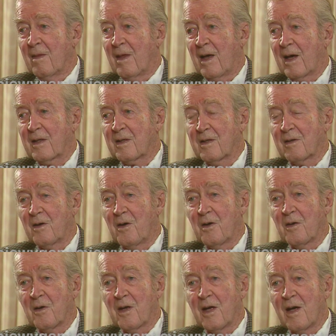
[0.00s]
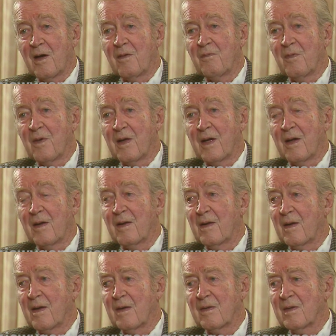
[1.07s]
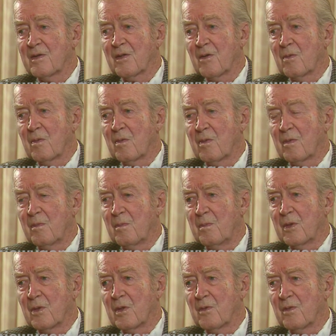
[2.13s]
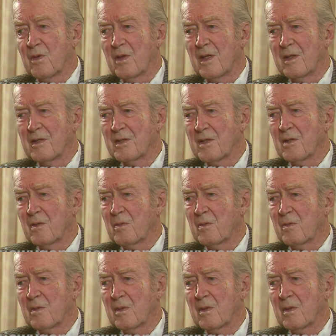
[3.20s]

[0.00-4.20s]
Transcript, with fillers: acting all her life. And and so beautiful and so,